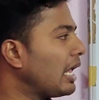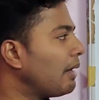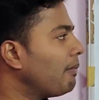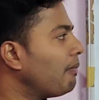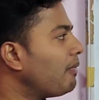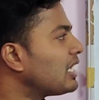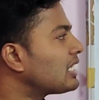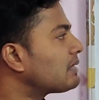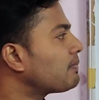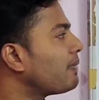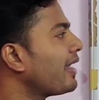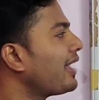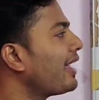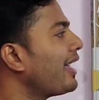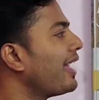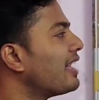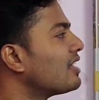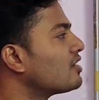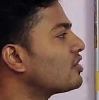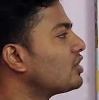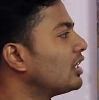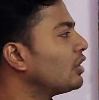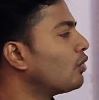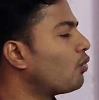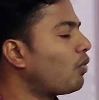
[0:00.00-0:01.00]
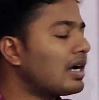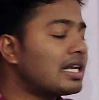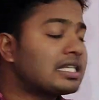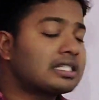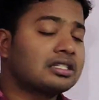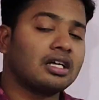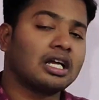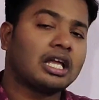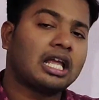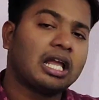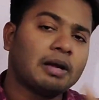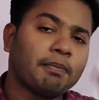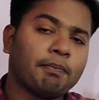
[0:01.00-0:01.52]
Emulsifying agent, what
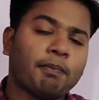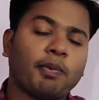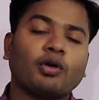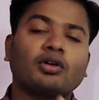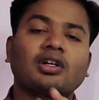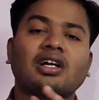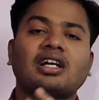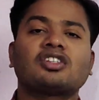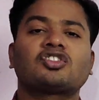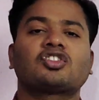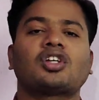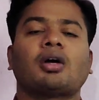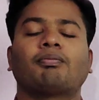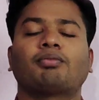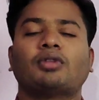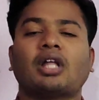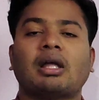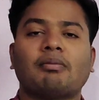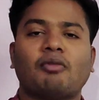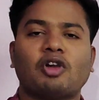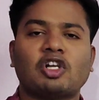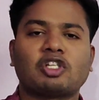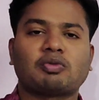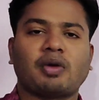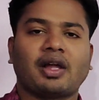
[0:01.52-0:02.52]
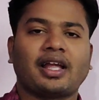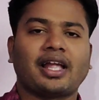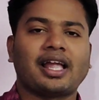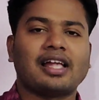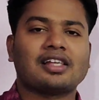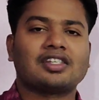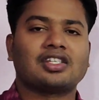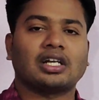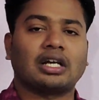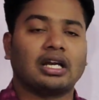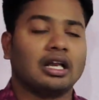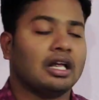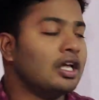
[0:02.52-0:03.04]
is the importance of the emulsifying
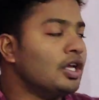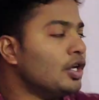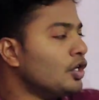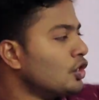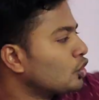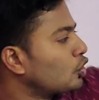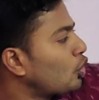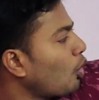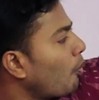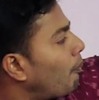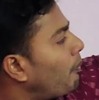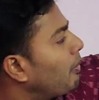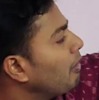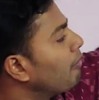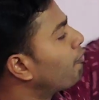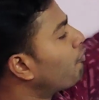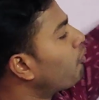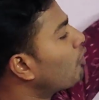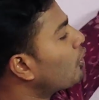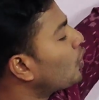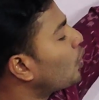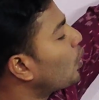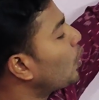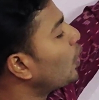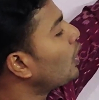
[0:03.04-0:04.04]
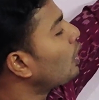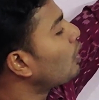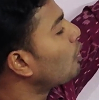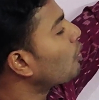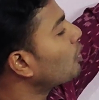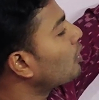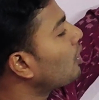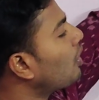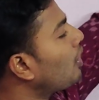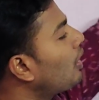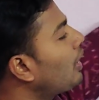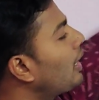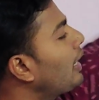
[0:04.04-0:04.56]
agent? So before going
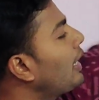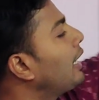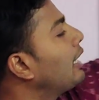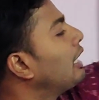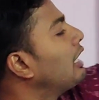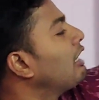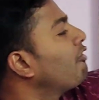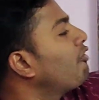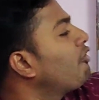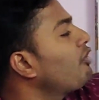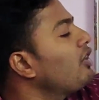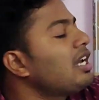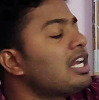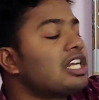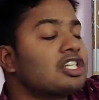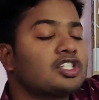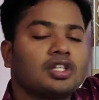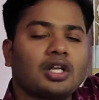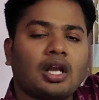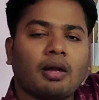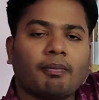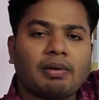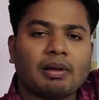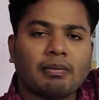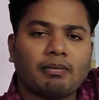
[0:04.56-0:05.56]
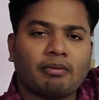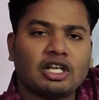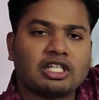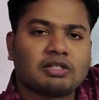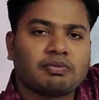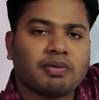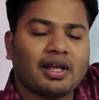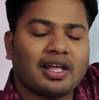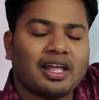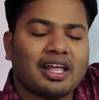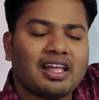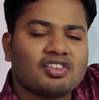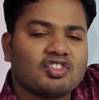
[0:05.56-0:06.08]
to the definition of
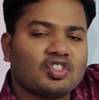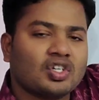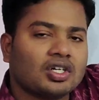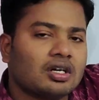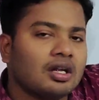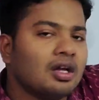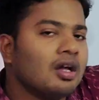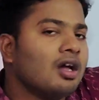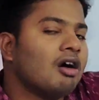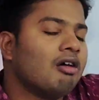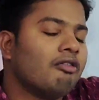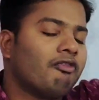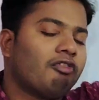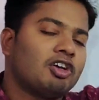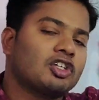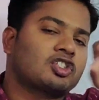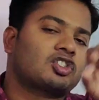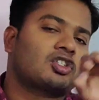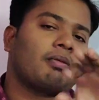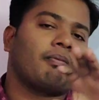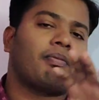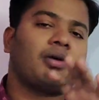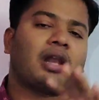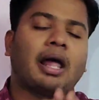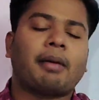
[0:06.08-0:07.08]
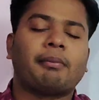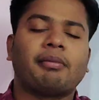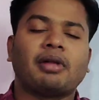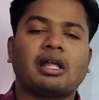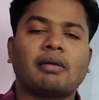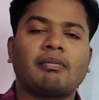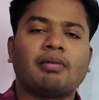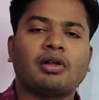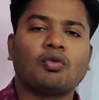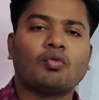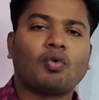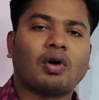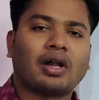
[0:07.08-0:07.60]
emulsifying agent, first of all, I'm
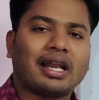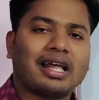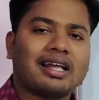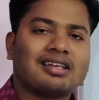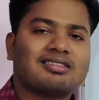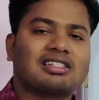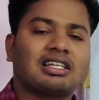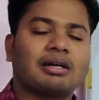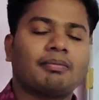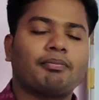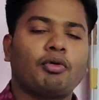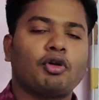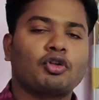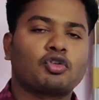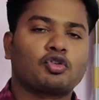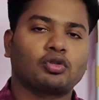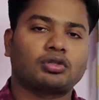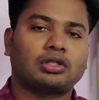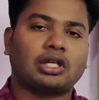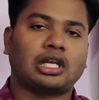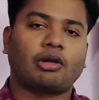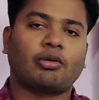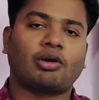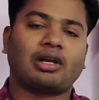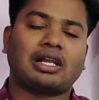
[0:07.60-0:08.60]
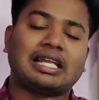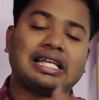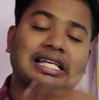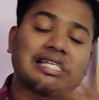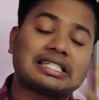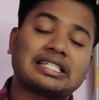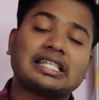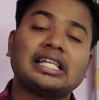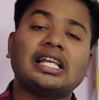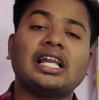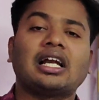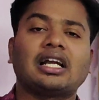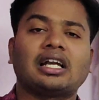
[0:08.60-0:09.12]
giving one example so that you can
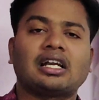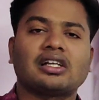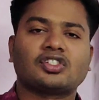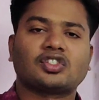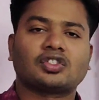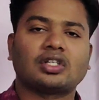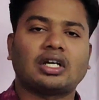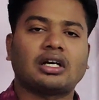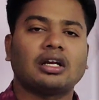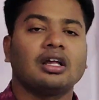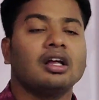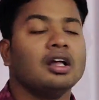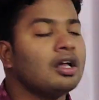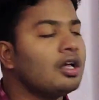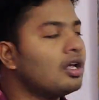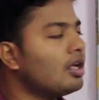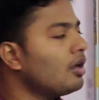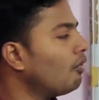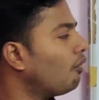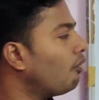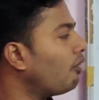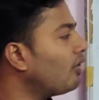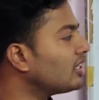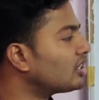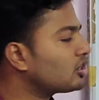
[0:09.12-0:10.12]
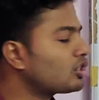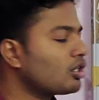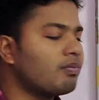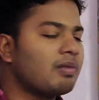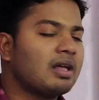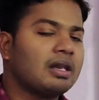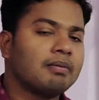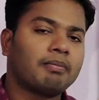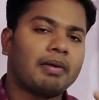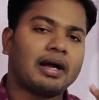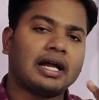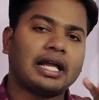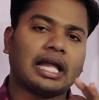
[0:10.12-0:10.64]
easily understand what do you
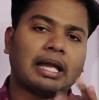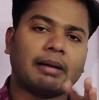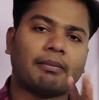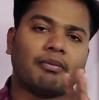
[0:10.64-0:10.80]
mean by